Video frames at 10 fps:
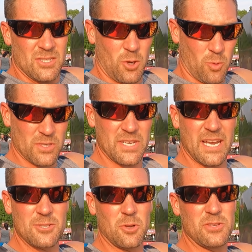So we're
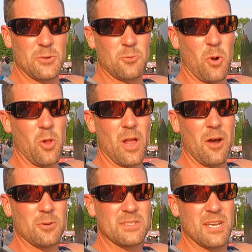scheduled to roll
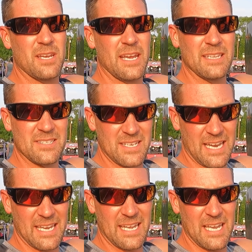out in the
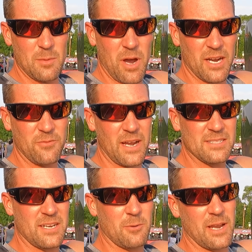second heat of
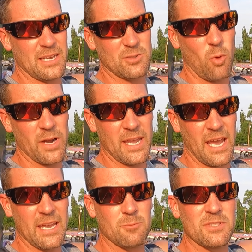modifieds here. We got
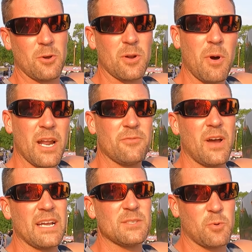twenty-eight Wissota
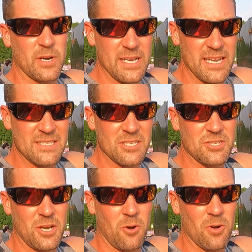modifieds, pretty decent
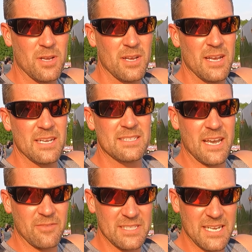show.
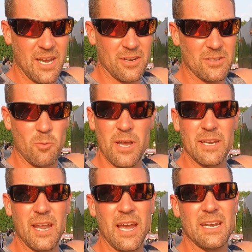seventeen hundred to win
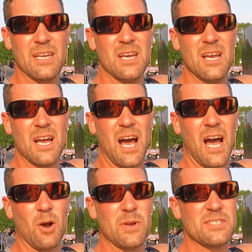tonight.
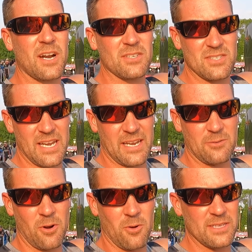Uh, we start
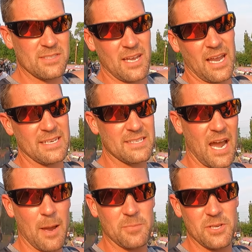second row inside.
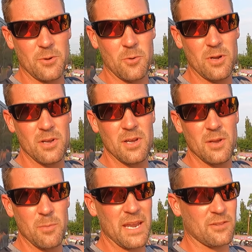Top two
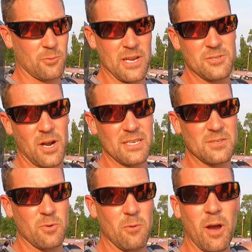make the redraw,
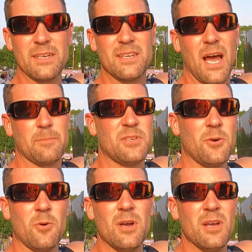so we want a top
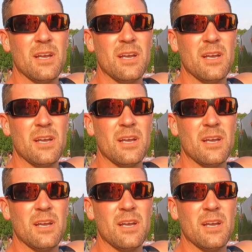two.